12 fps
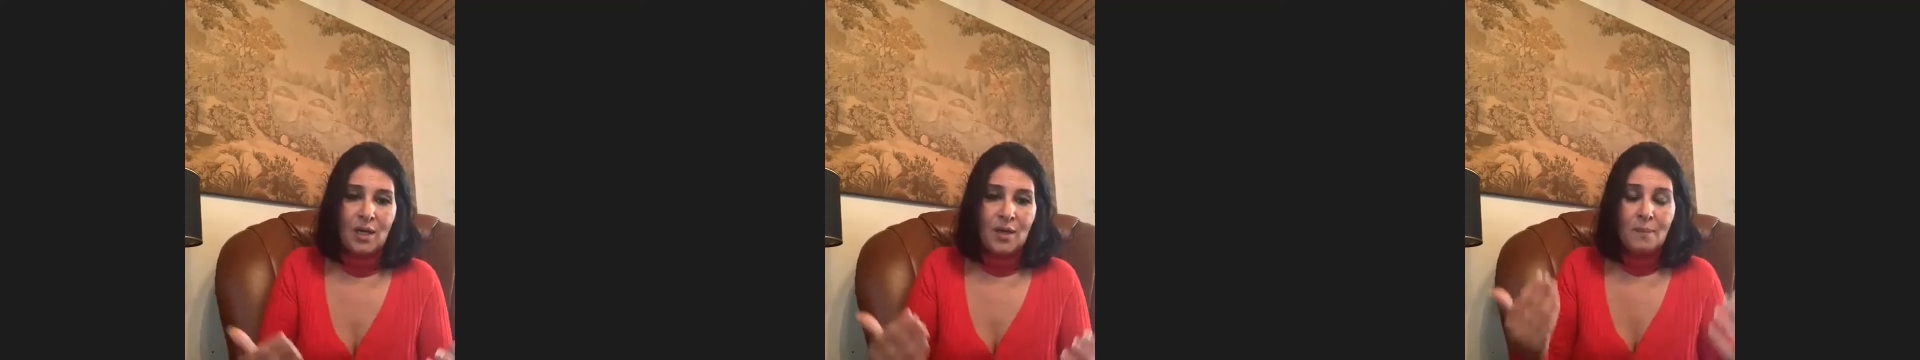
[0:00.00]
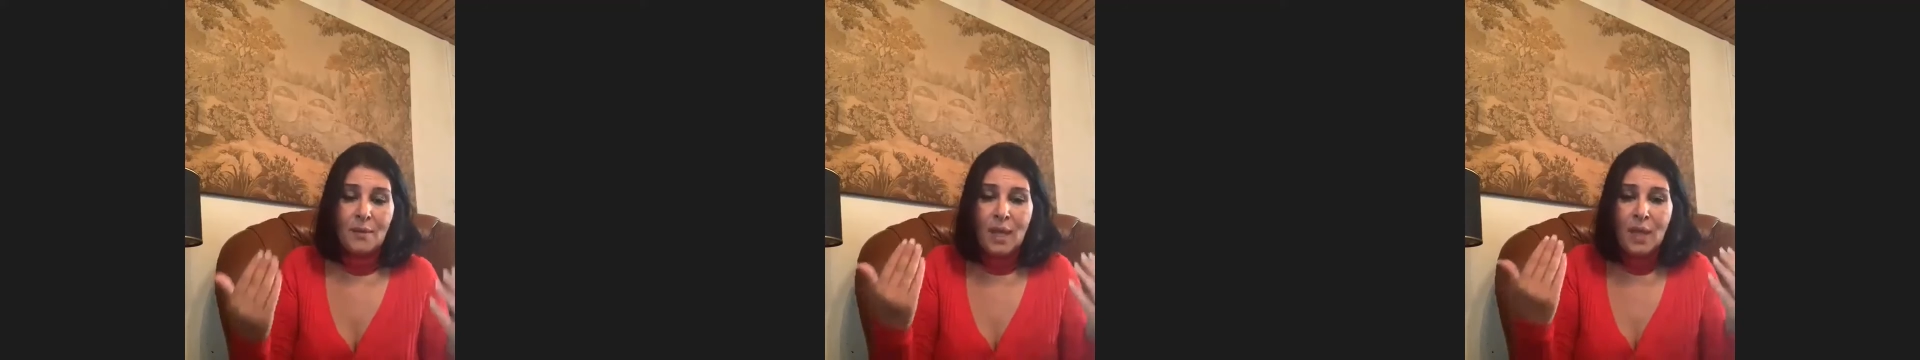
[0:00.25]

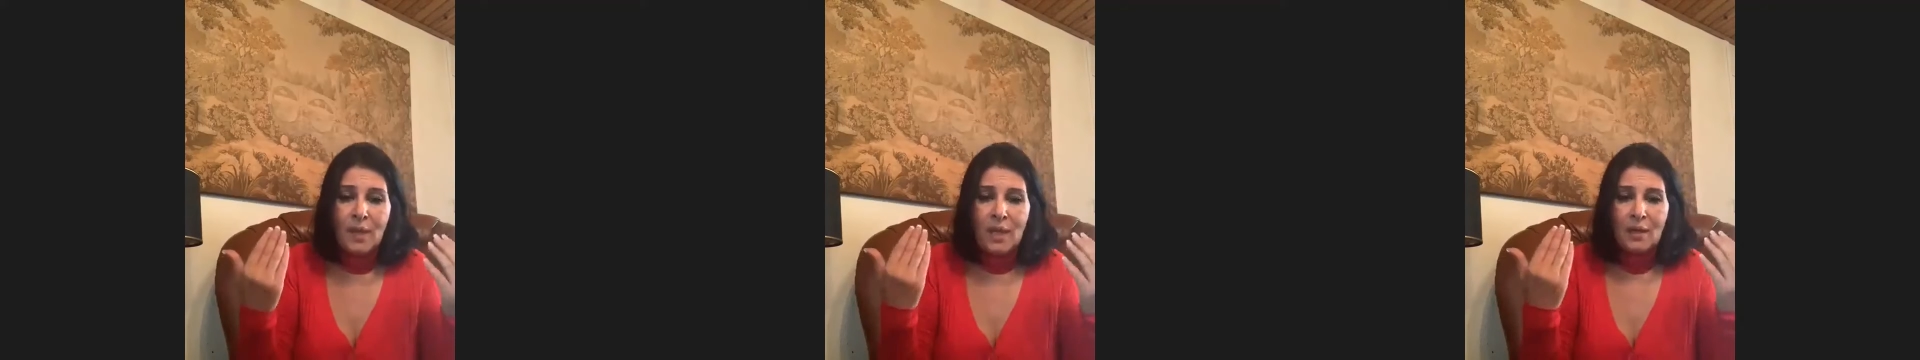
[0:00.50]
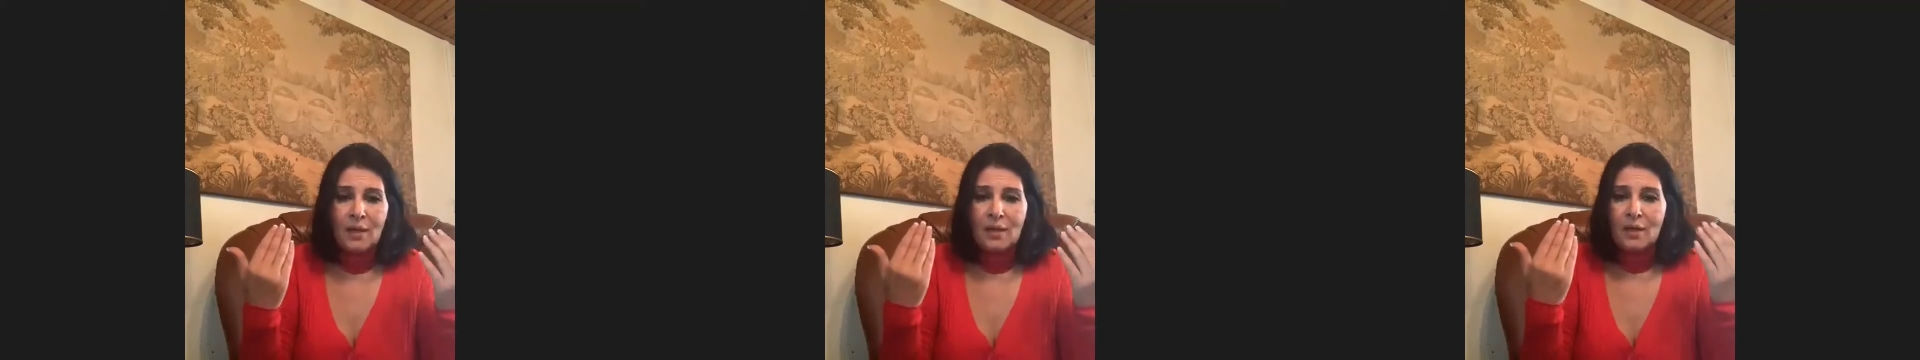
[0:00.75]

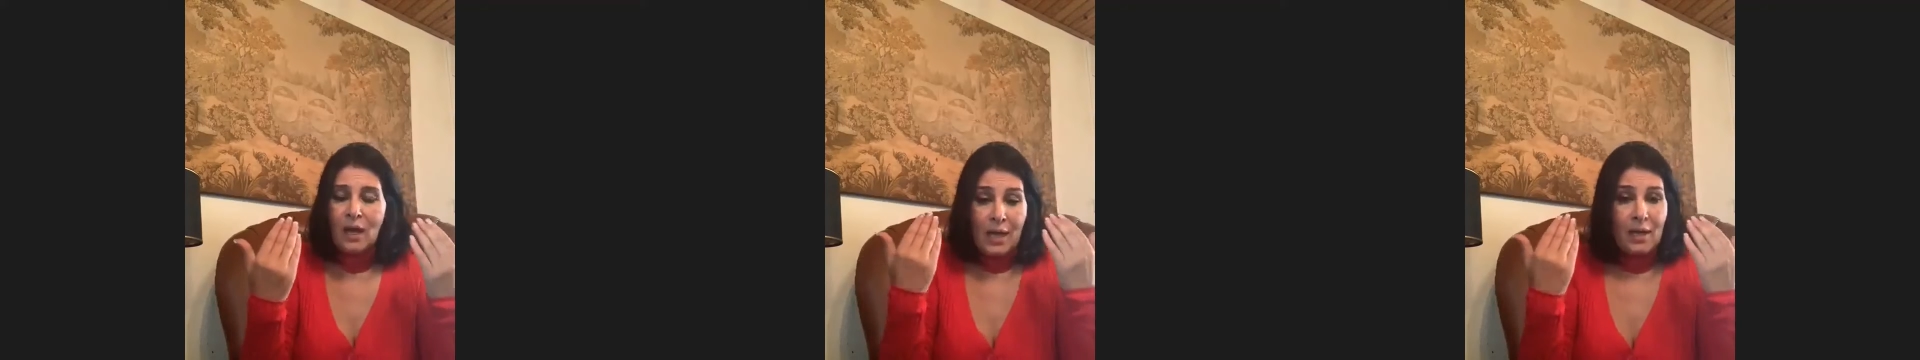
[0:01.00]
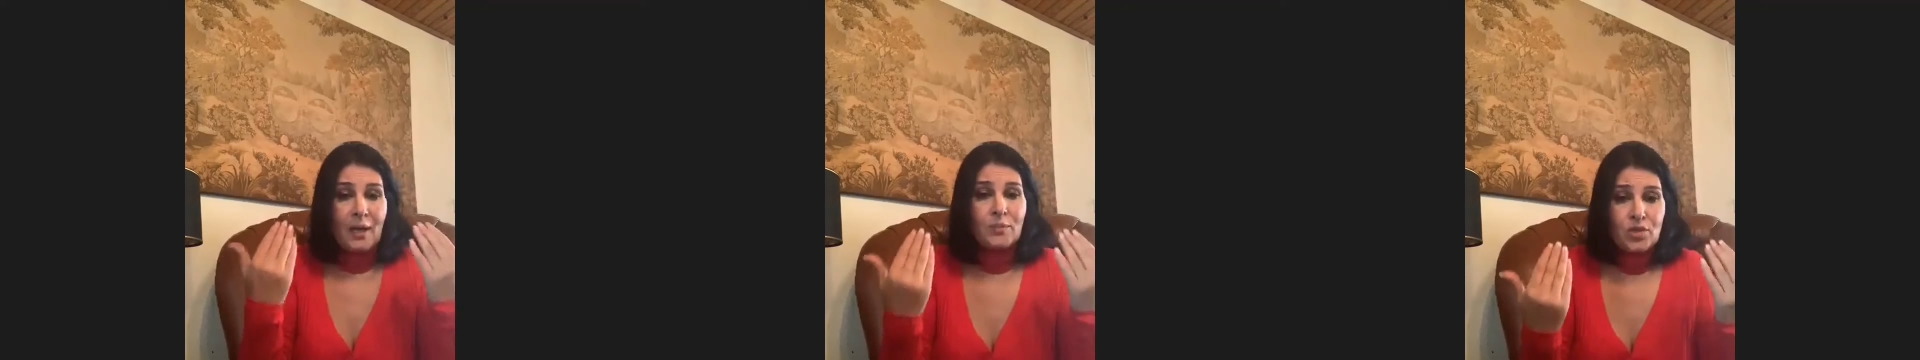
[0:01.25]
Maybe,
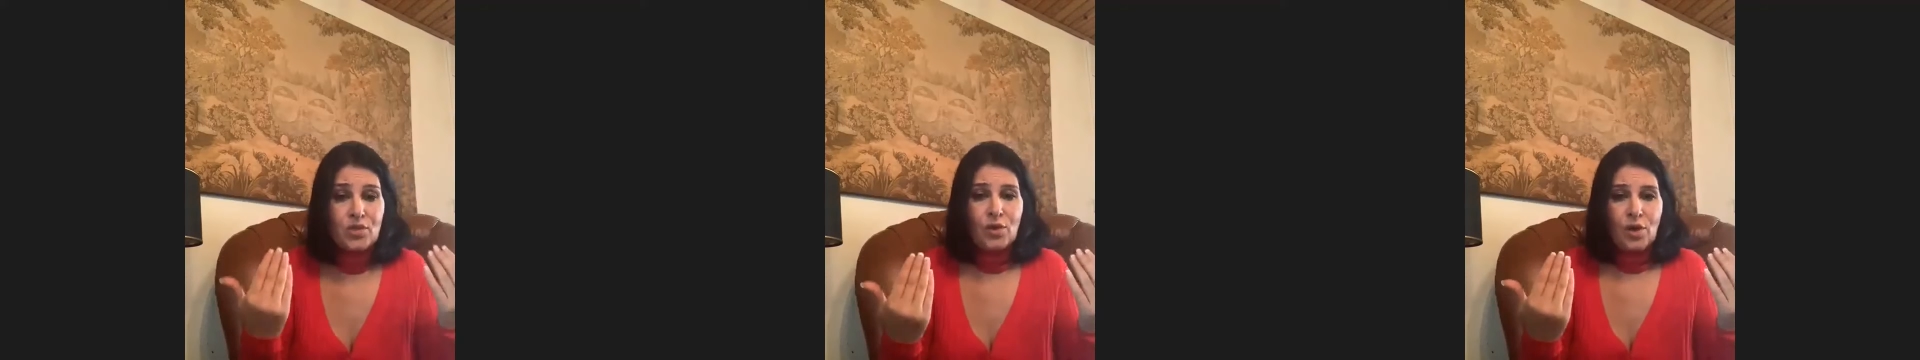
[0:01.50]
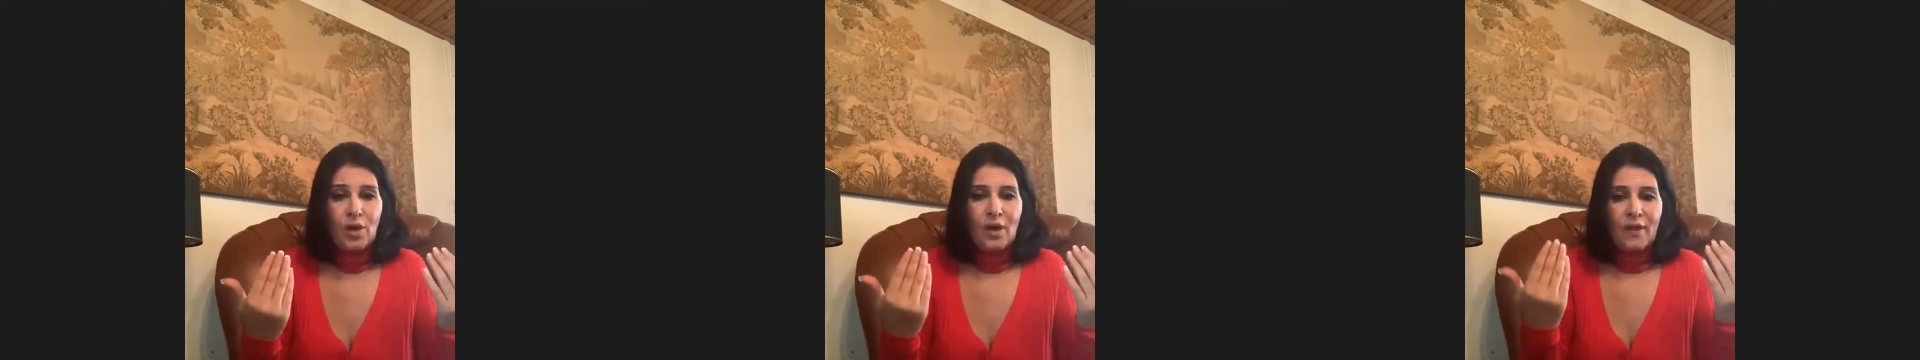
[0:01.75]
and I'm
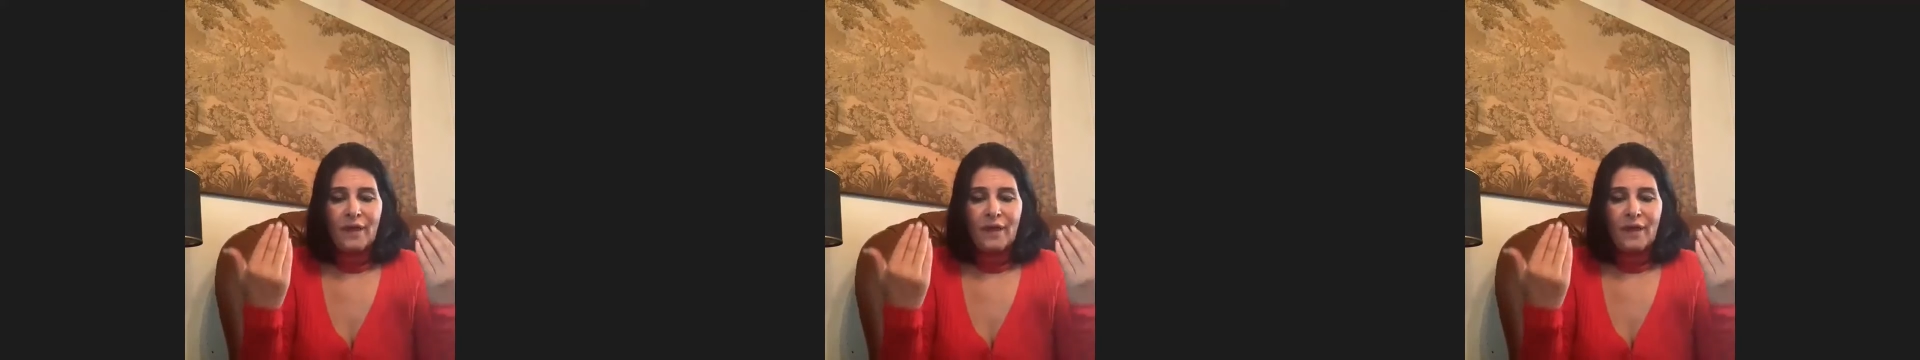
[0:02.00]
sure